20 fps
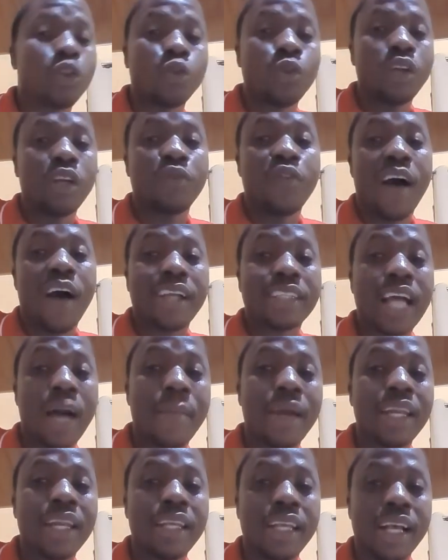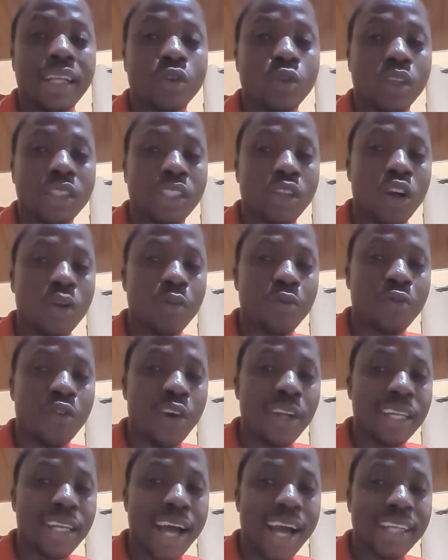should read for us. How many years was Enoch before
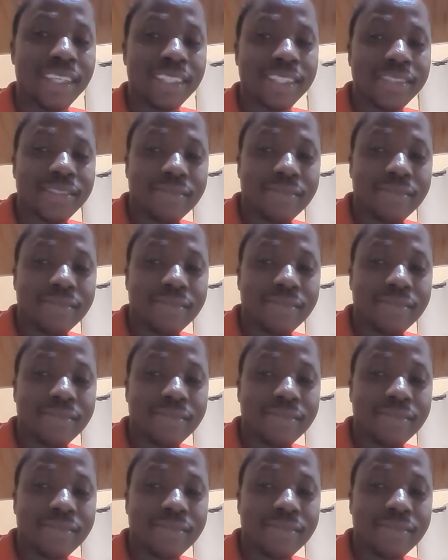he died?